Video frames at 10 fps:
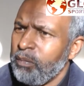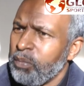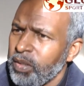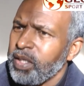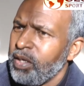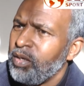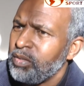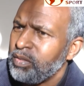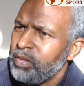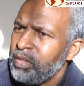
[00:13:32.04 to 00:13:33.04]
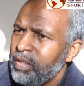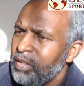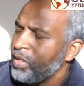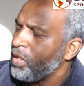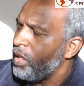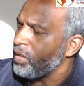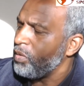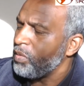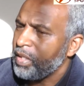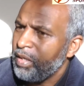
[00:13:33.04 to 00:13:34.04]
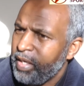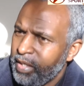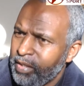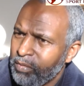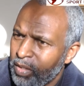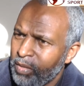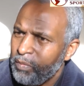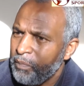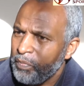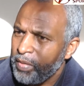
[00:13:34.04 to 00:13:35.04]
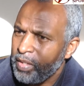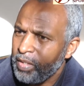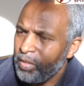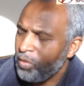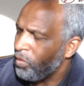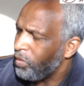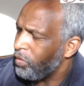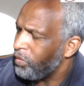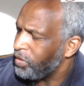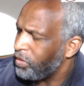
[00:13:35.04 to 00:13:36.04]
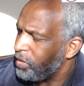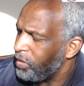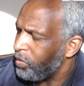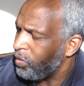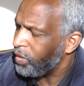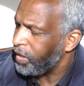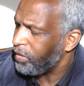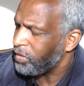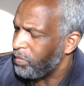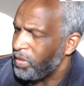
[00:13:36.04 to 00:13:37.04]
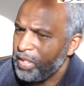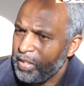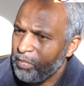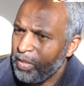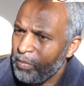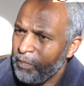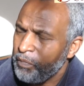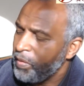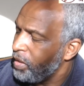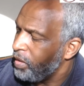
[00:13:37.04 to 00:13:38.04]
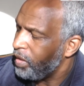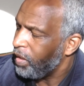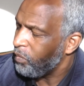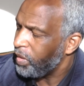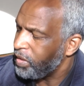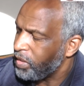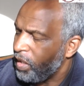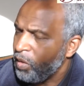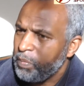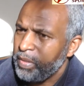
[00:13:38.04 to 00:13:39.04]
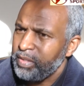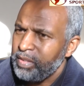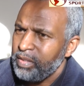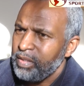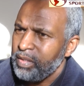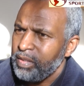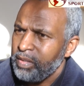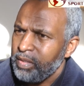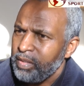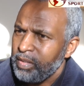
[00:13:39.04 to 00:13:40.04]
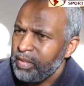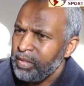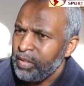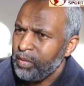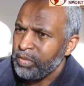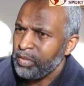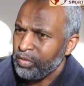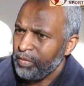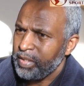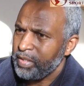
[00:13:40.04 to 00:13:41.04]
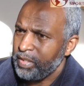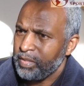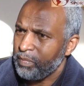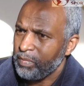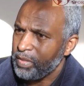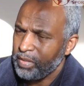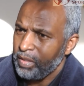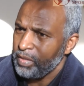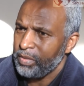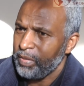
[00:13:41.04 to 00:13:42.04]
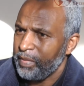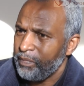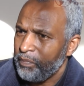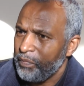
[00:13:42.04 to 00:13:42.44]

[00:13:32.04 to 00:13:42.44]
Bring it on. You can't call a guy a hero or announce him as a hero when it's open, you know, to criticism. You can't do it.